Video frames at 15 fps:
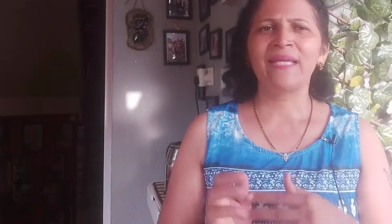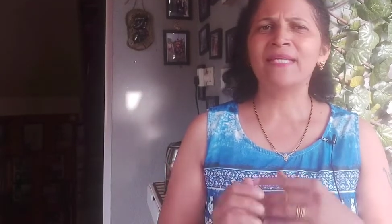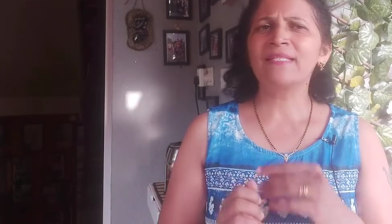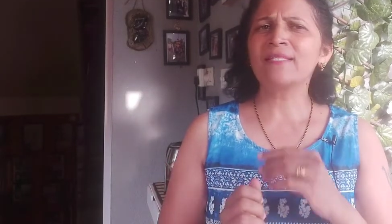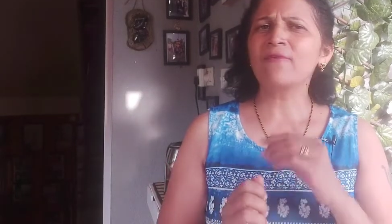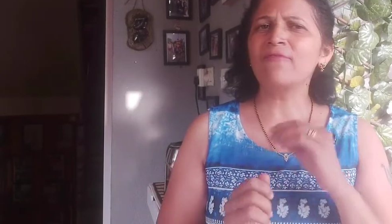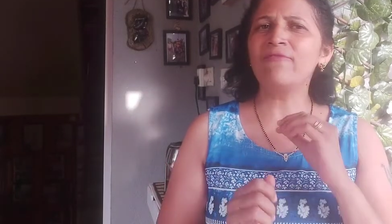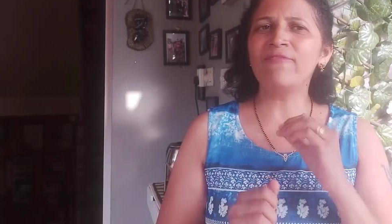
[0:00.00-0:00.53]

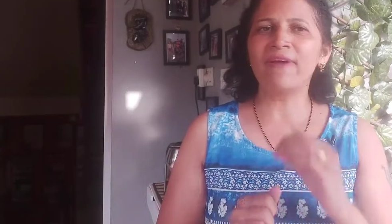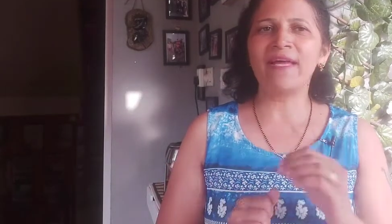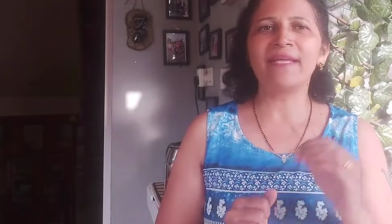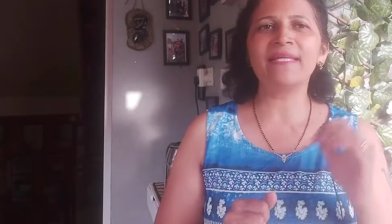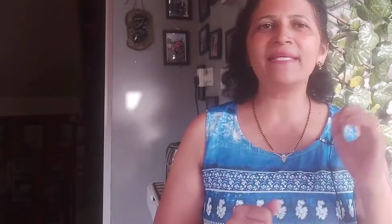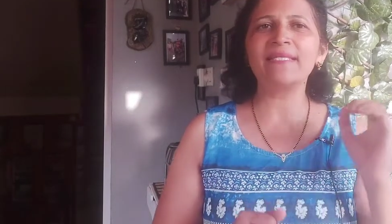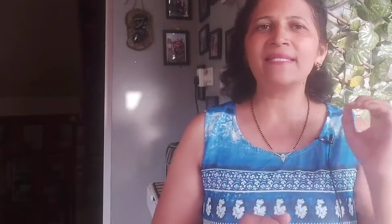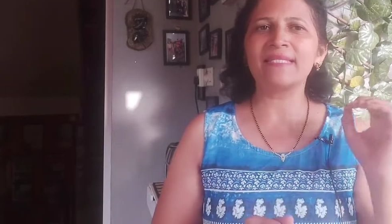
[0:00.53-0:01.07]
It's a
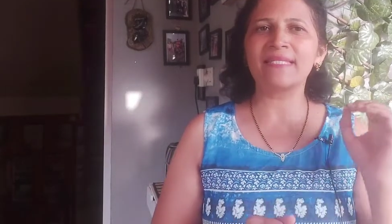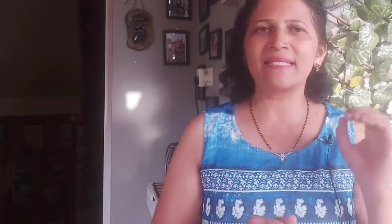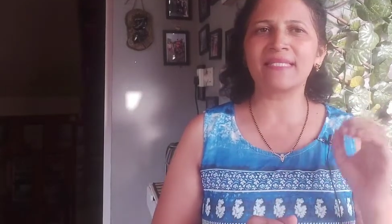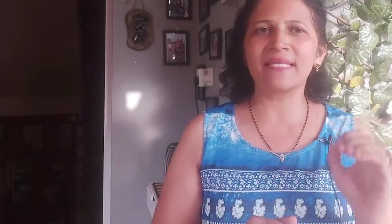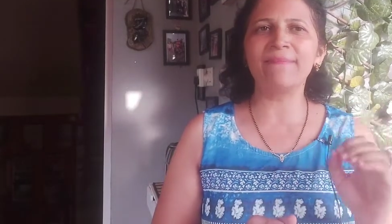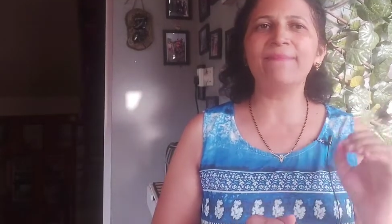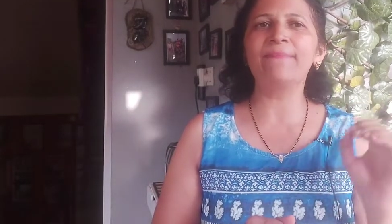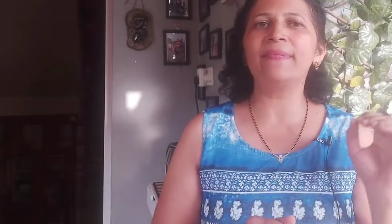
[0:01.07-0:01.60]
very
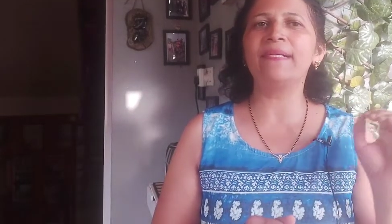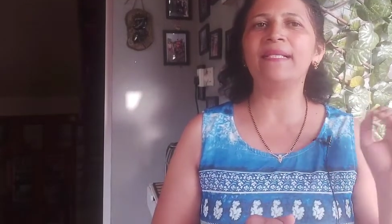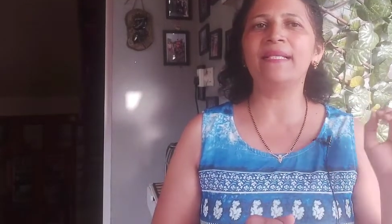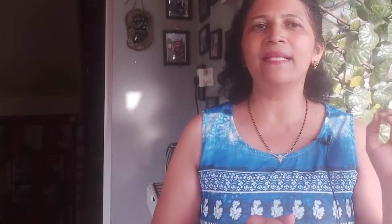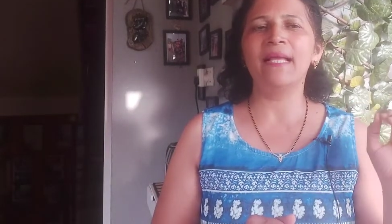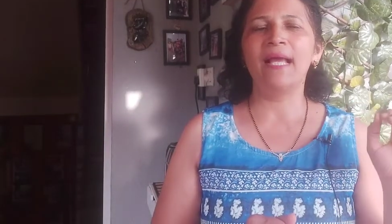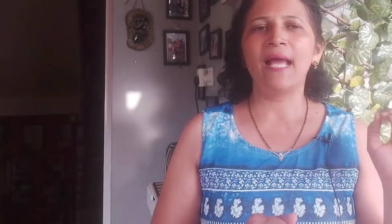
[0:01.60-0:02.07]
simple